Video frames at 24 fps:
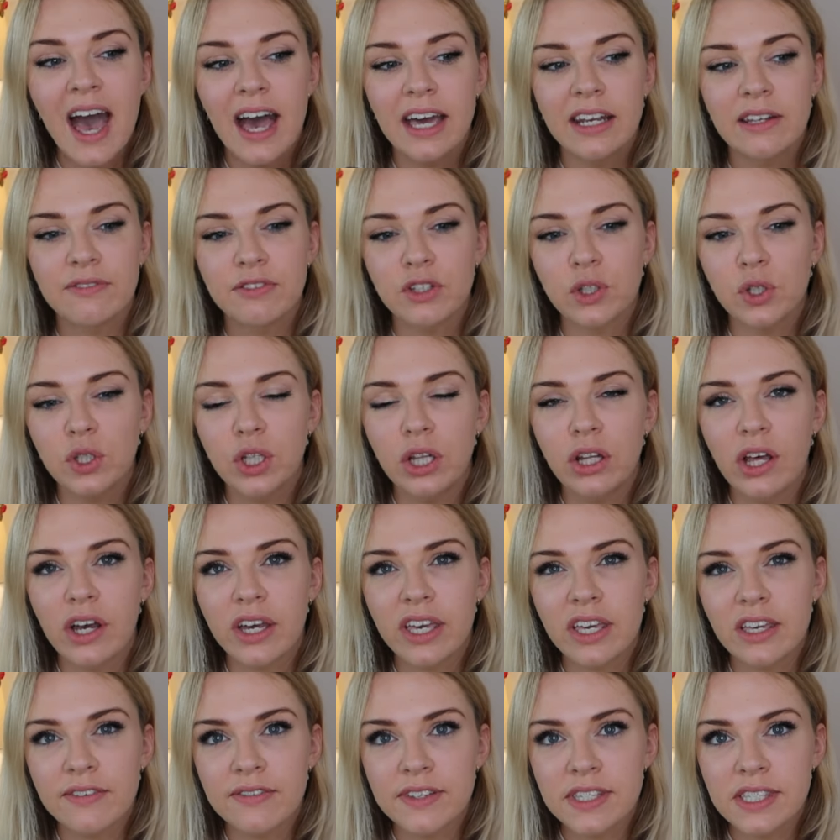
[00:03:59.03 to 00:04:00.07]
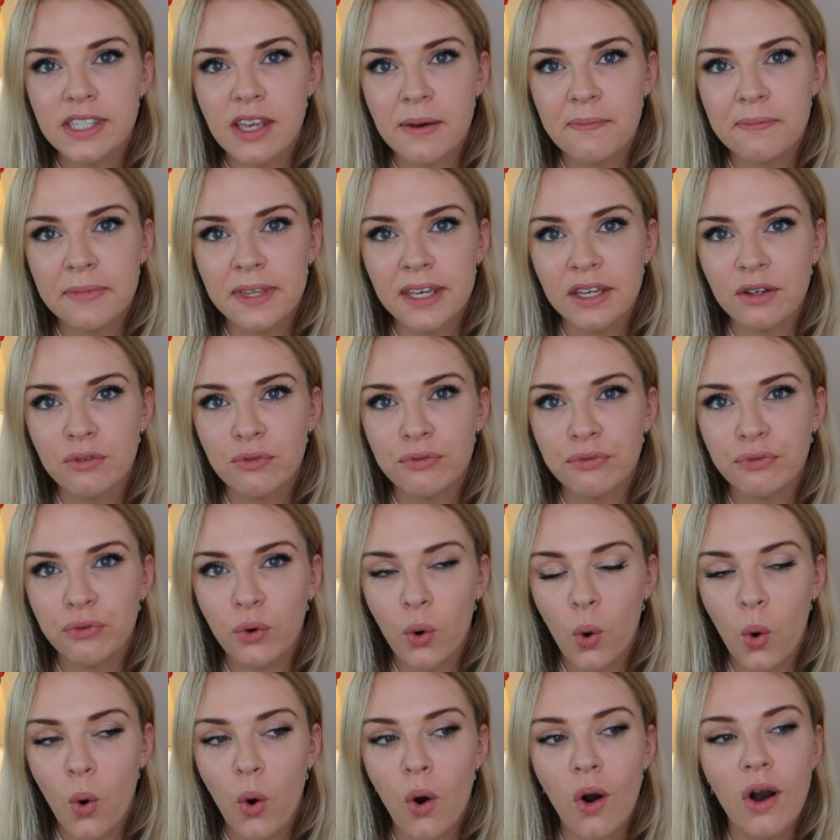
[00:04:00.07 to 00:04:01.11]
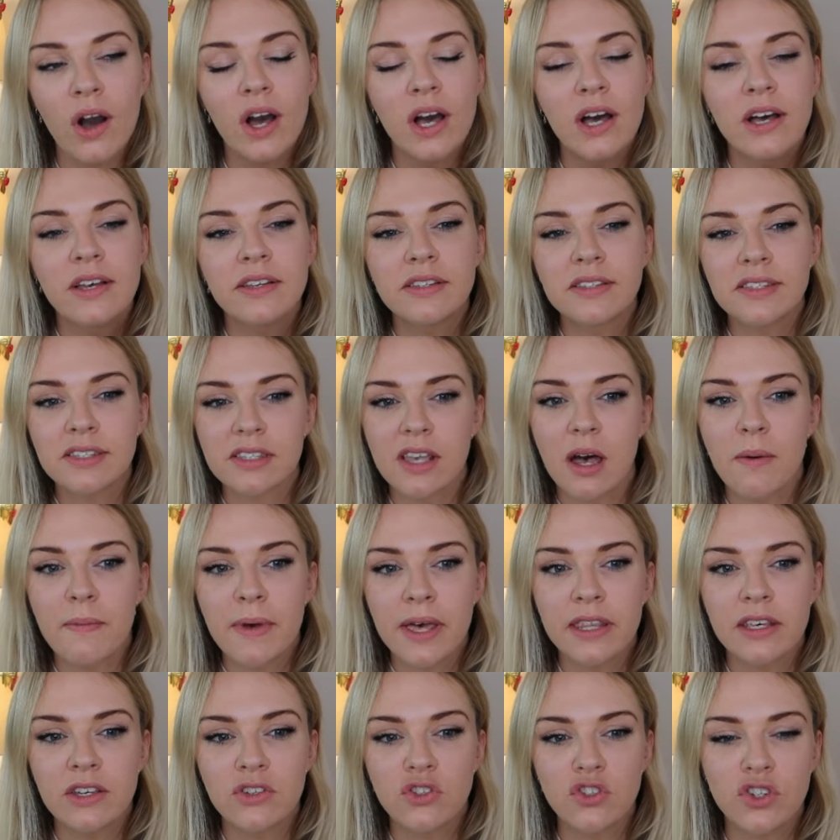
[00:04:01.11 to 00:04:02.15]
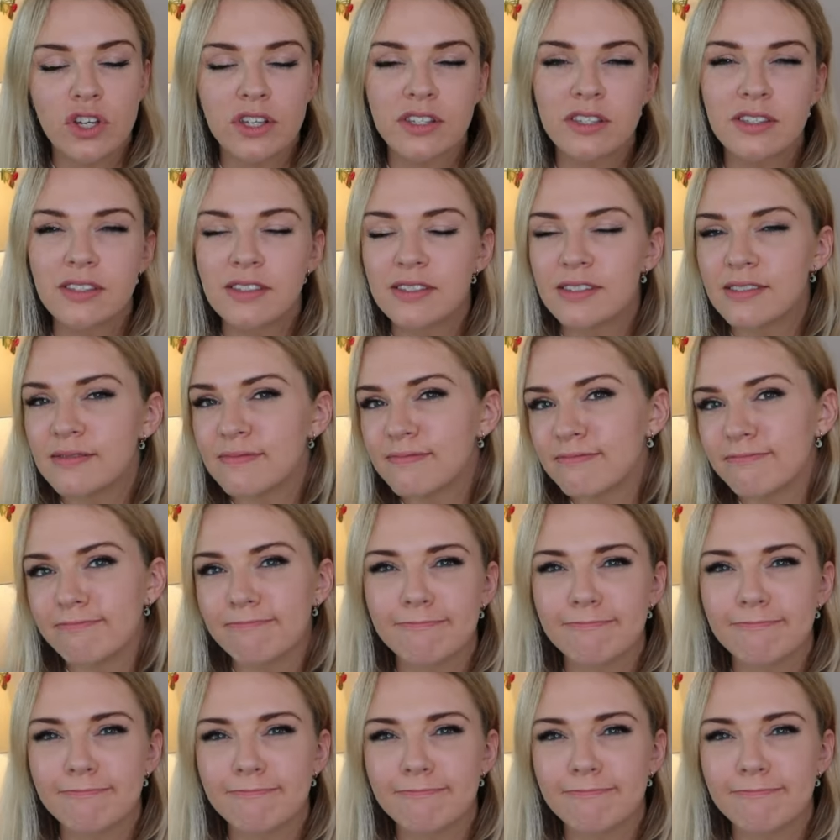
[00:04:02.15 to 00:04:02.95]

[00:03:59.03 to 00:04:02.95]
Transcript: And if you're looking for something for summer that's just